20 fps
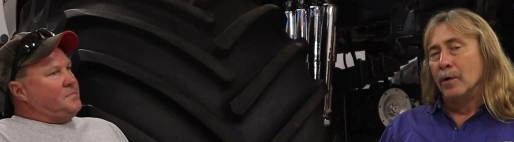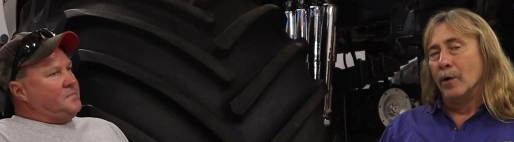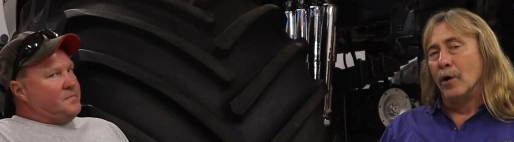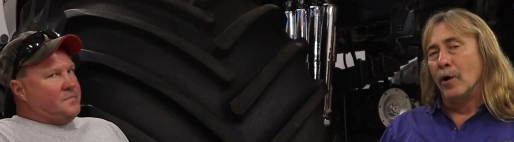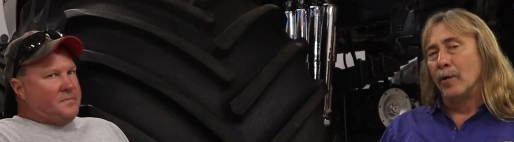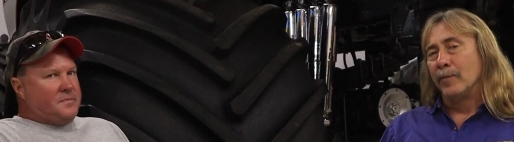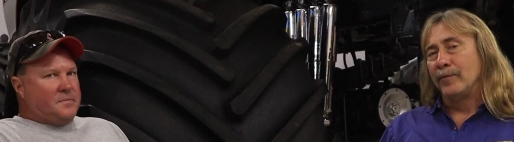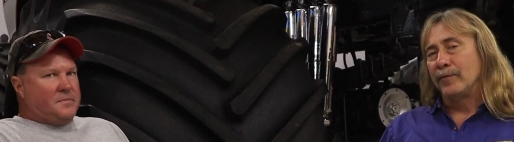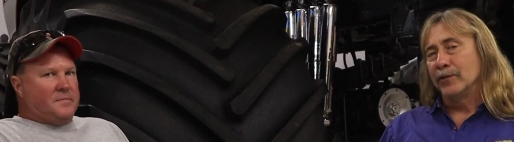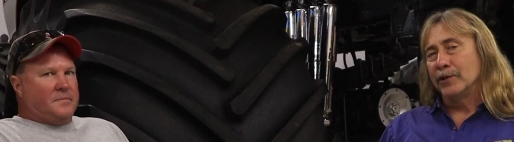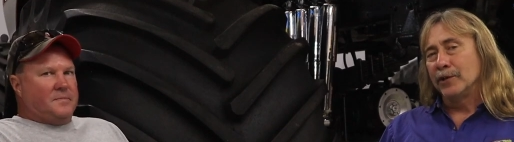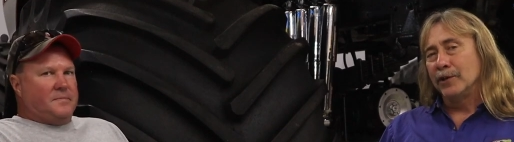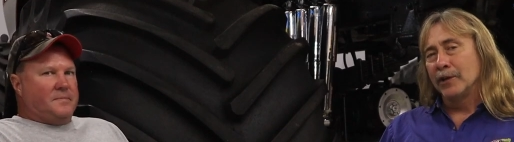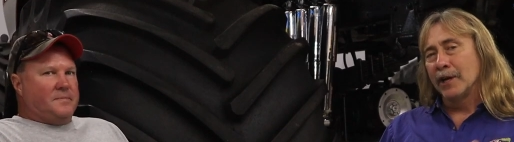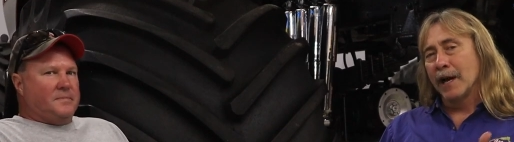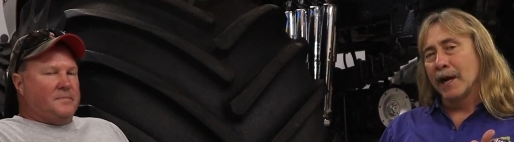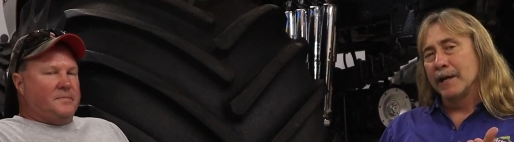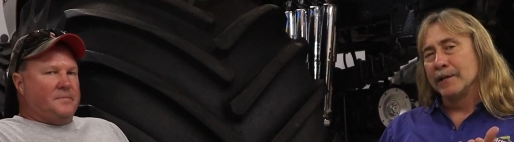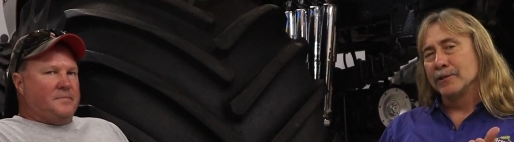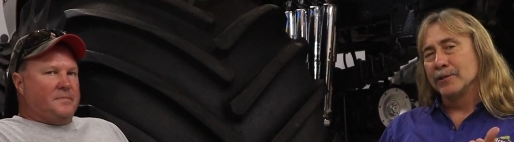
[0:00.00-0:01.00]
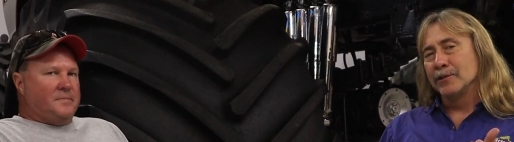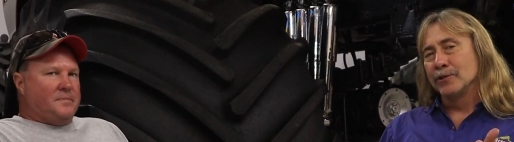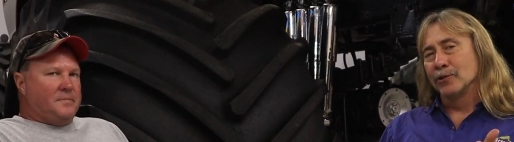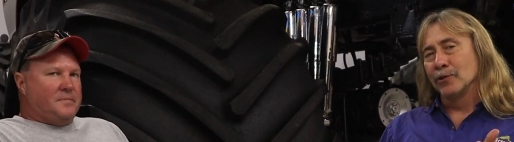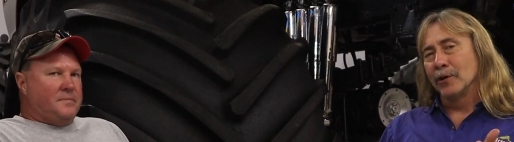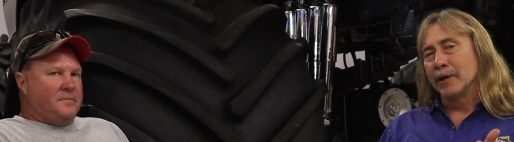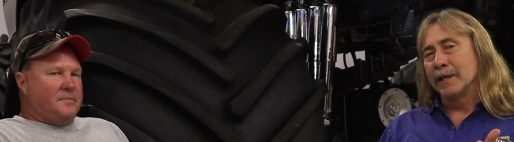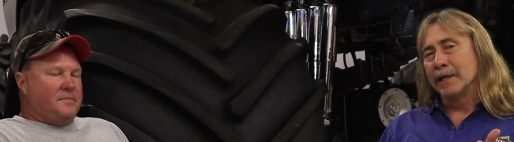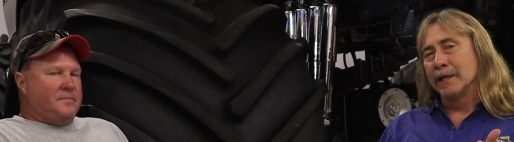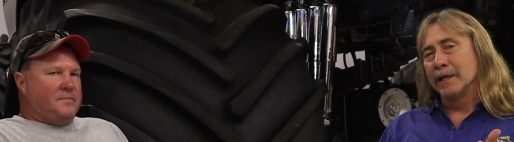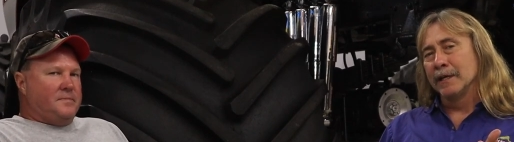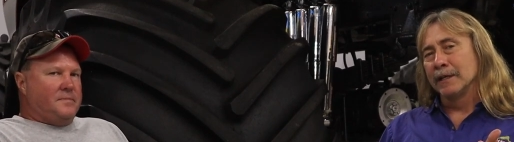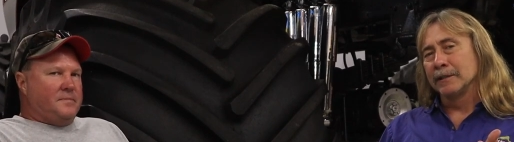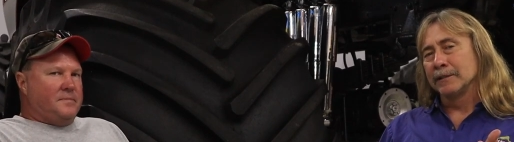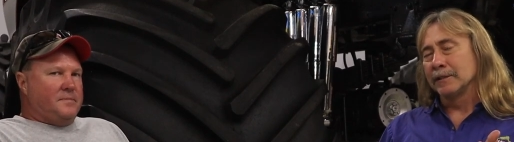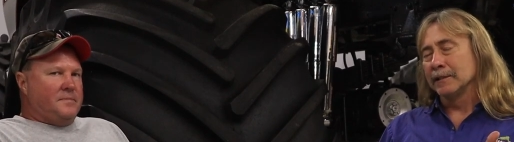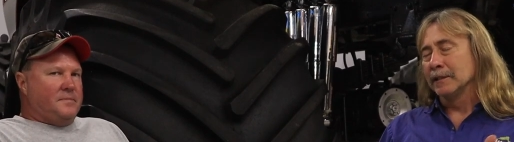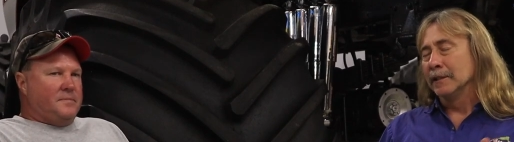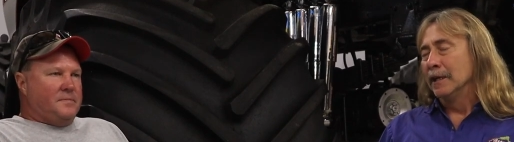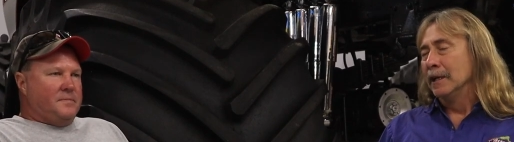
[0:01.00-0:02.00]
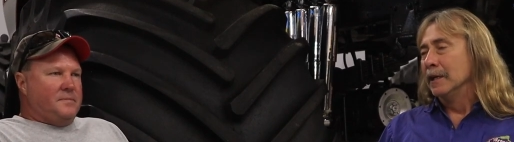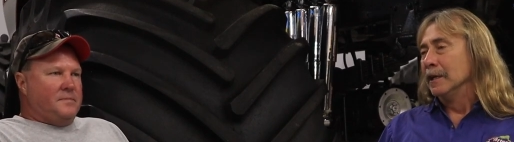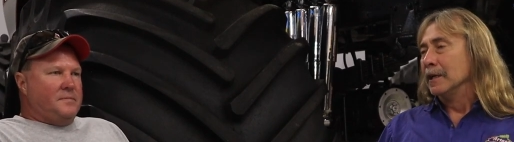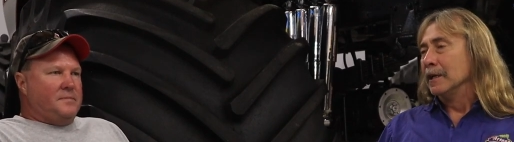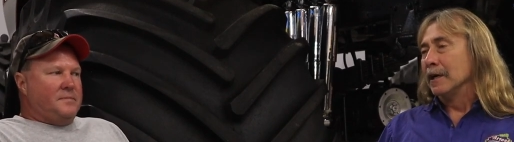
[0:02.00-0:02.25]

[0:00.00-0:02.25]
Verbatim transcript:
Speaker 1: Well, hopefully you guys enjoyed this.